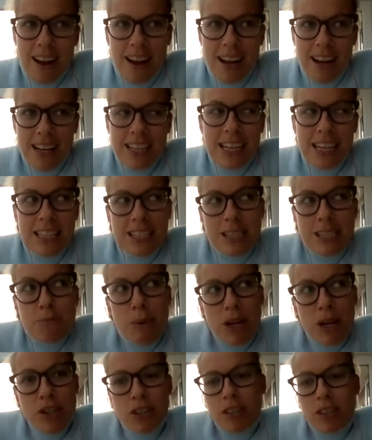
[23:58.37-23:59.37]
it's
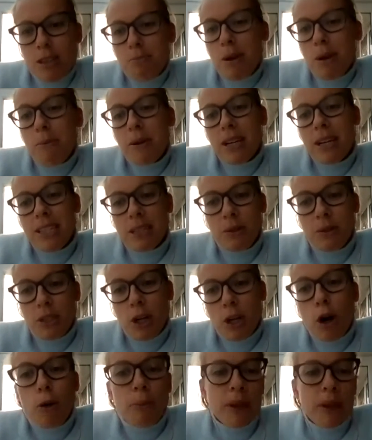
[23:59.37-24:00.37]
special to me because it was a
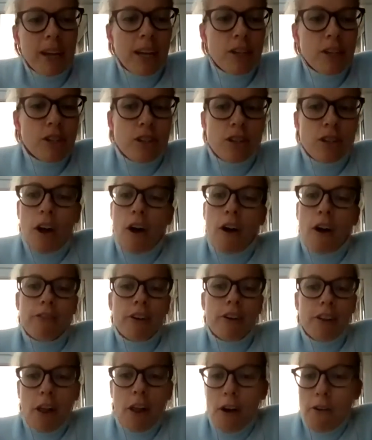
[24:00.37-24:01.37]
culmination of
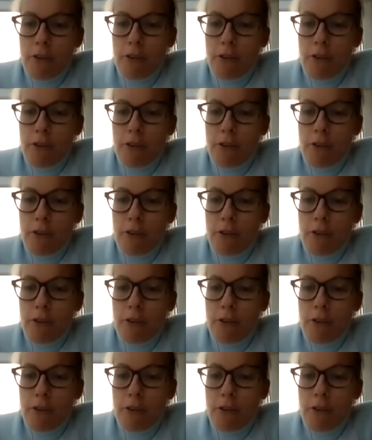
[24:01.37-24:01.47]
a lot